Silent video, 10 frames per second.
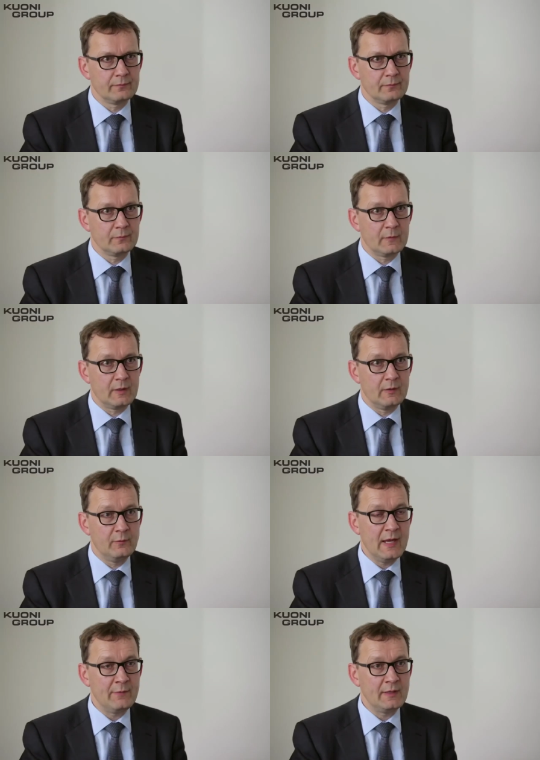Group?
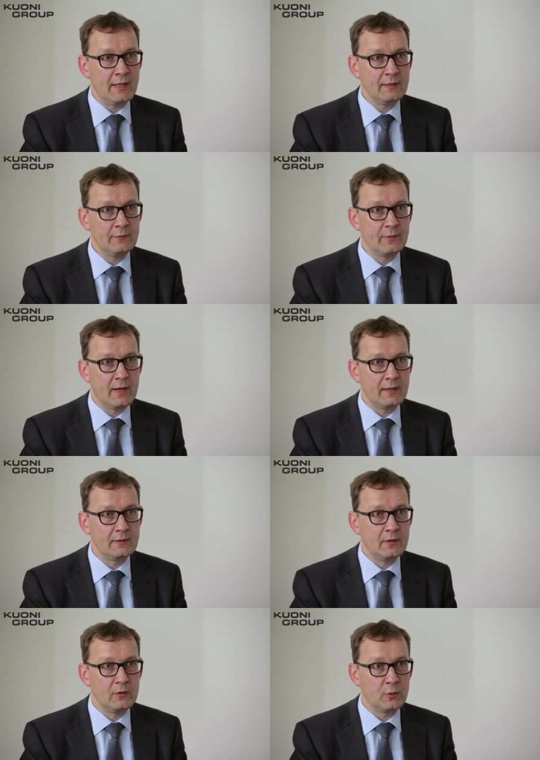We have
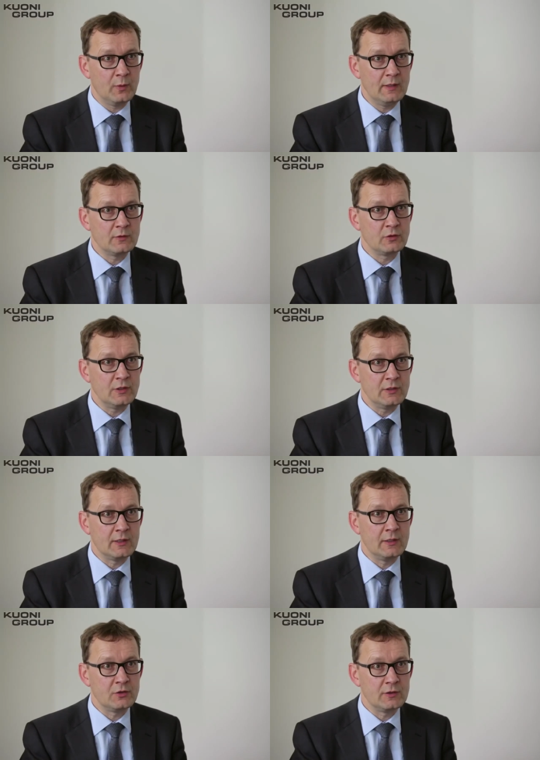identified three
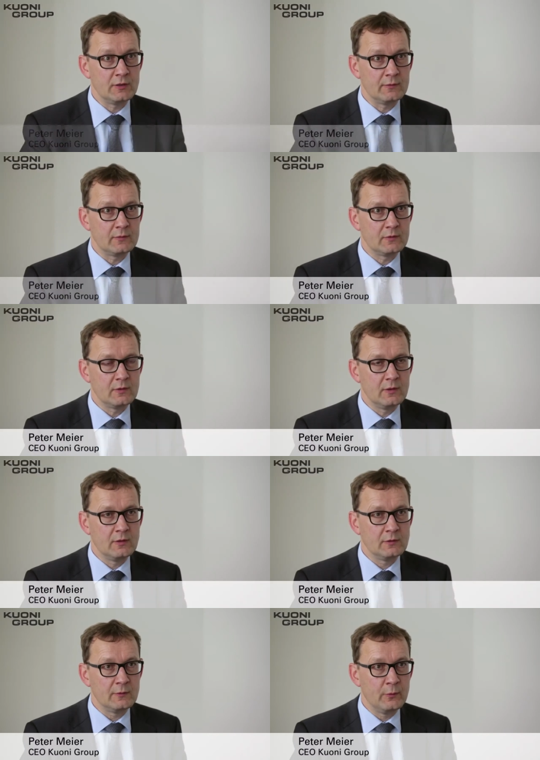strategic initiatives.
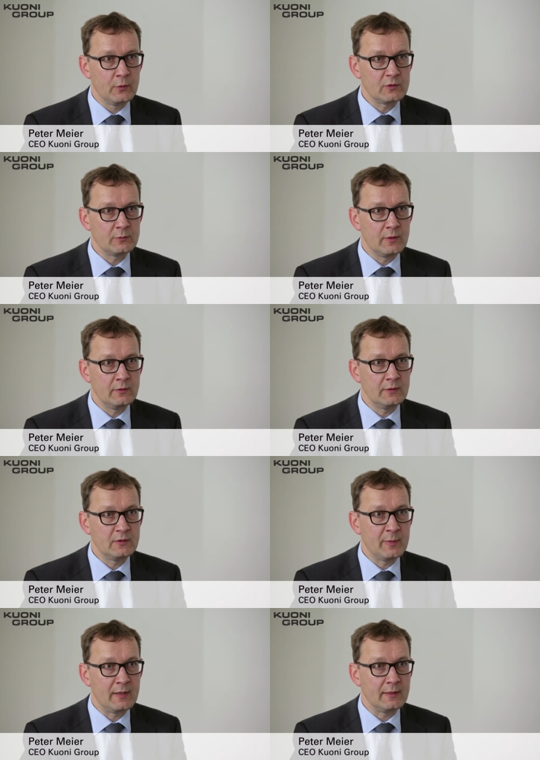The first one
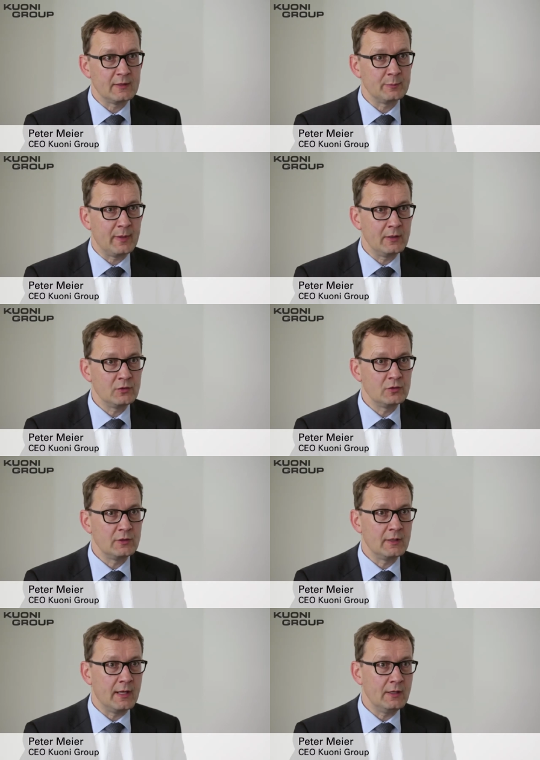is about expansion
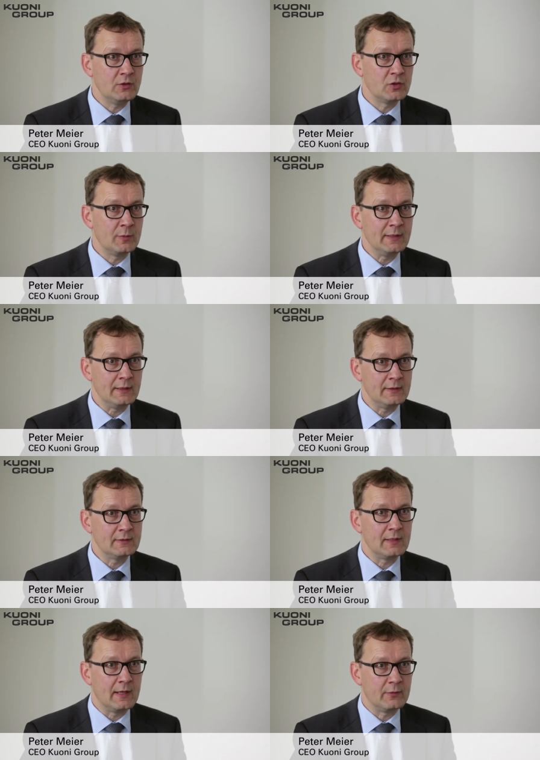in Asia, Middle
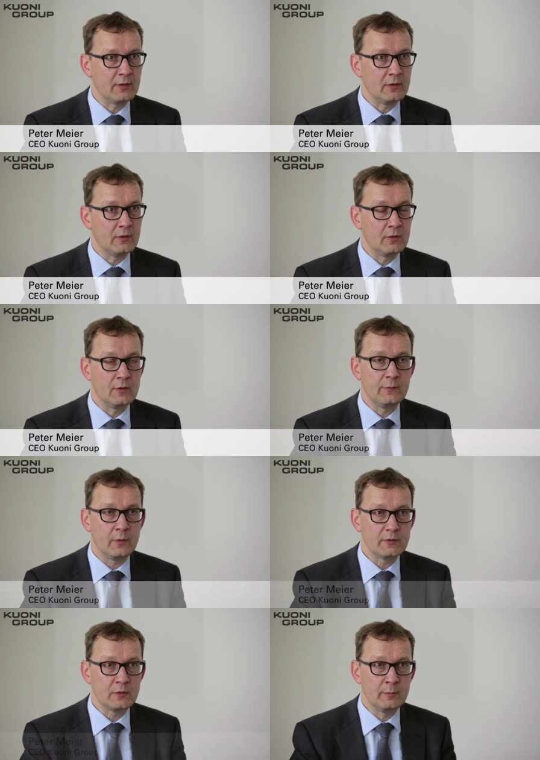East, and Africa,
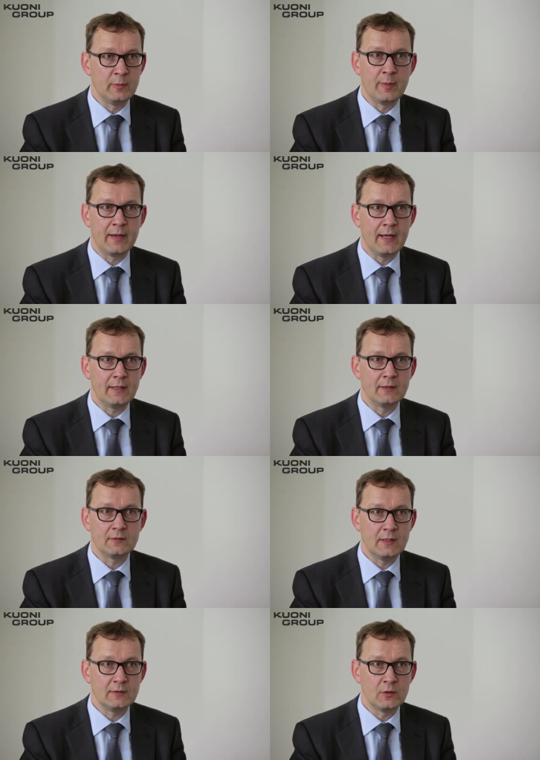for example, by adding
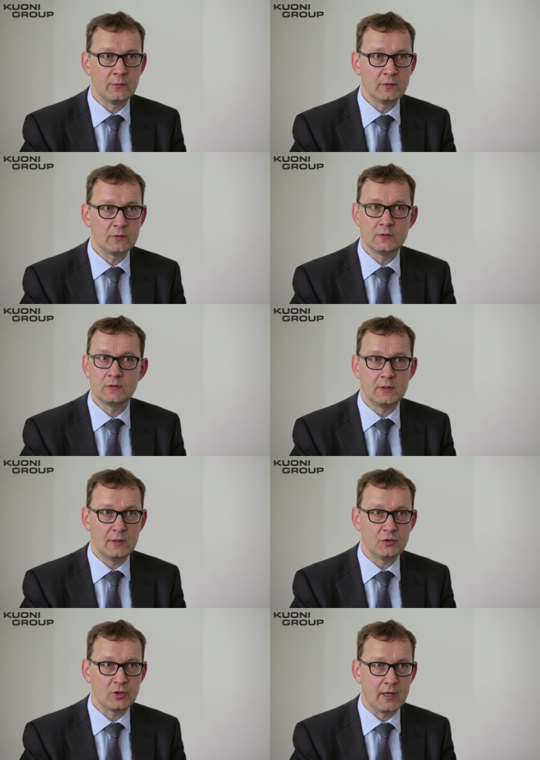sales offices
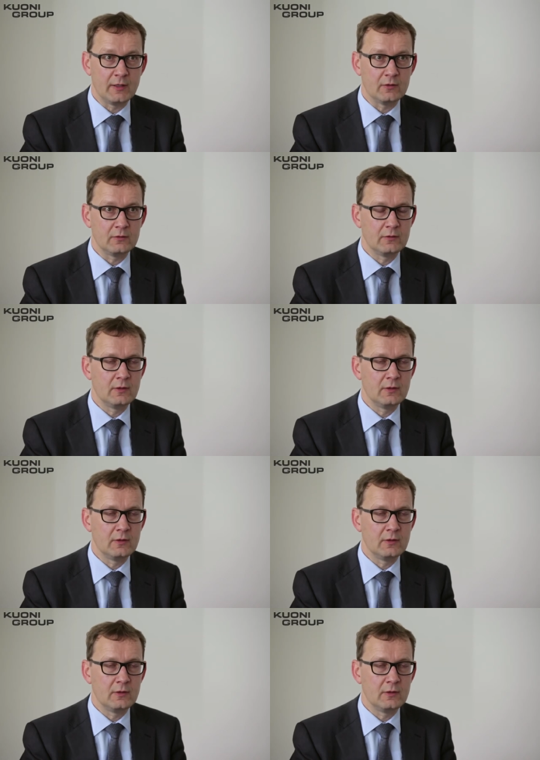in China.